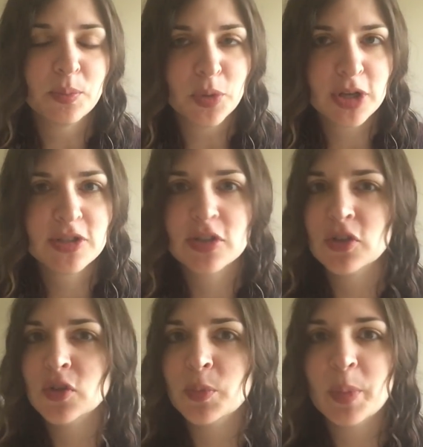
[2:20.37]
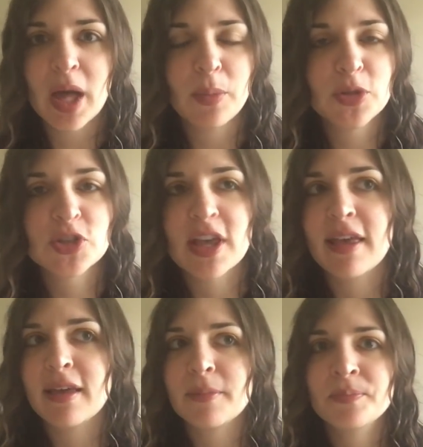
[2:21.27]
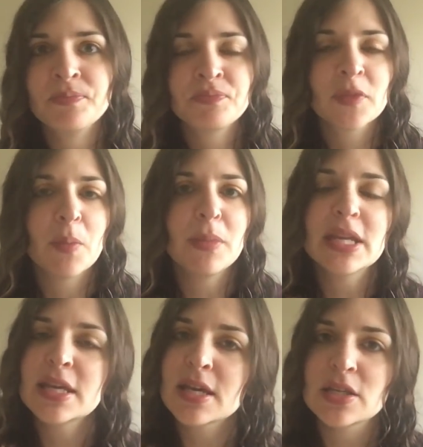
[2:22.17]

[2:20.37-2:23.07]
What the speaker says: booktube, publishing, media